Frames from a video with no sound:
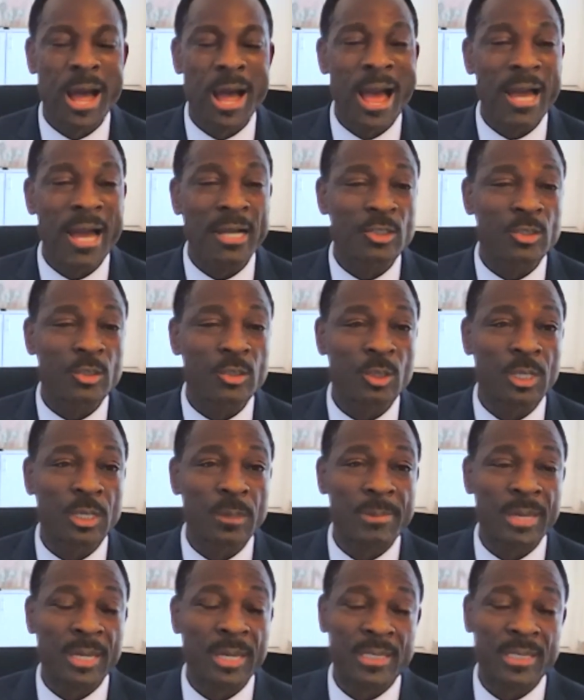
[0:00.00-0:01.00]
to
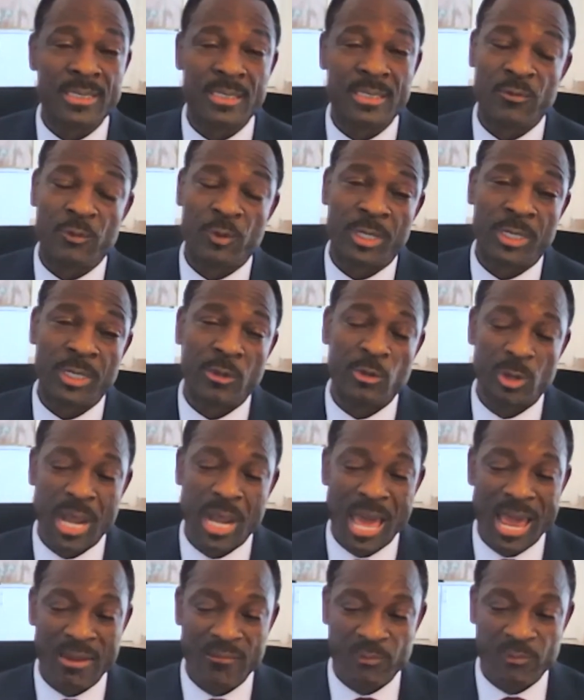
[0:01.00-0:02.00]
actually make a difference
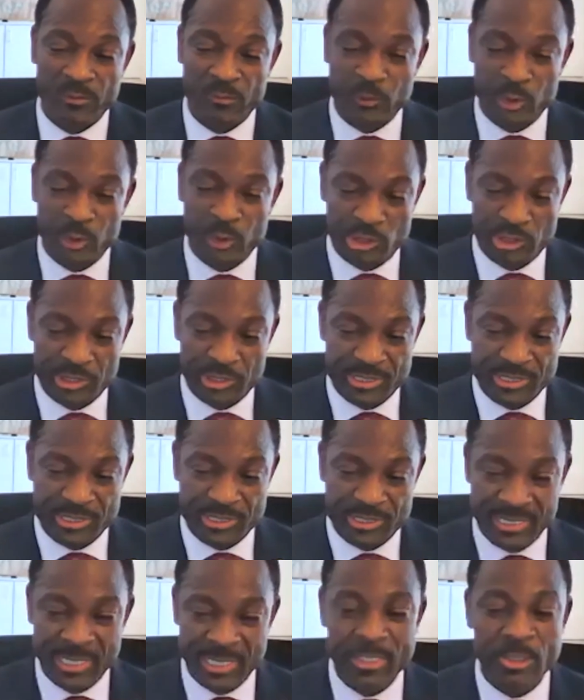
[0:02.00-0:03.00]
in the life of
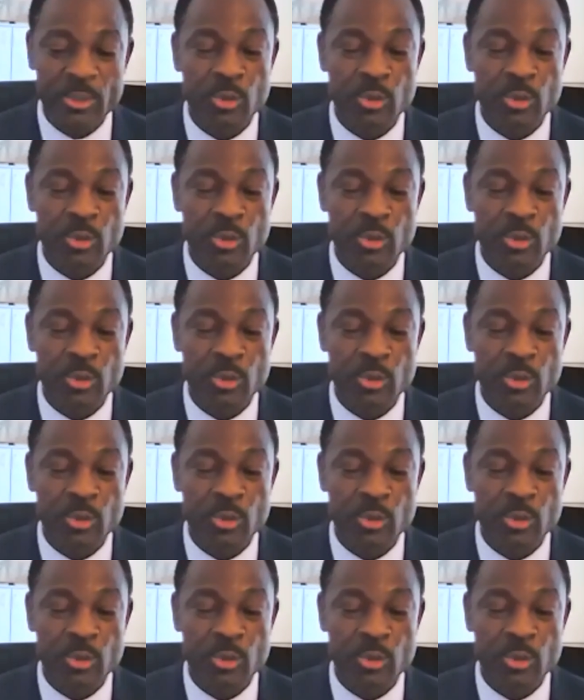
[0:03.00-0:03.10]
others.